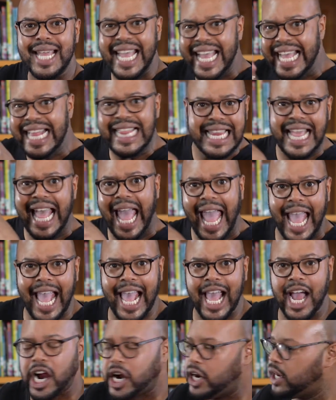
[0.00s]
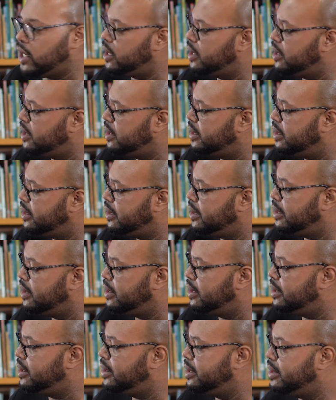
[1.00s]
in the air.
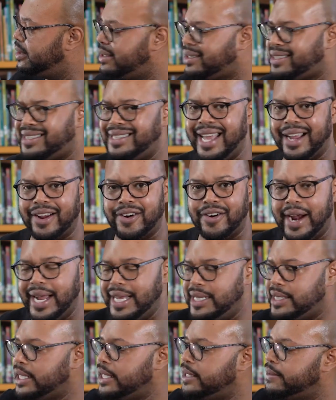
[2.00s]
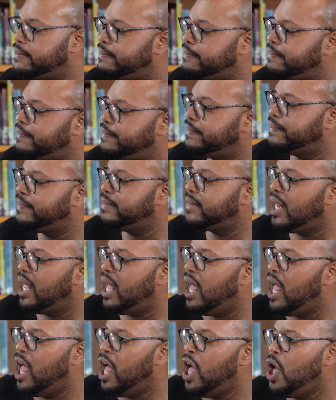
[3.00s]
Isn't that crazy?
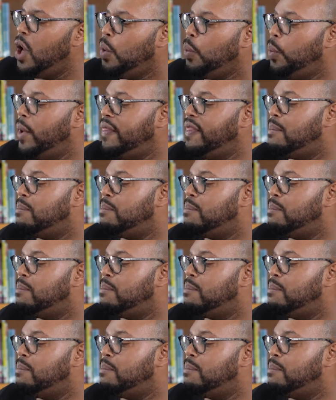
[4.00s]
When the